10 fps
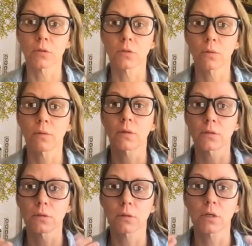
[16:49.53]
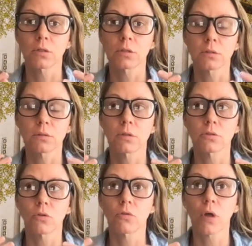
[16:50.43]
So there's
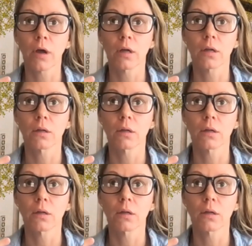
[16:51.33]
a lot.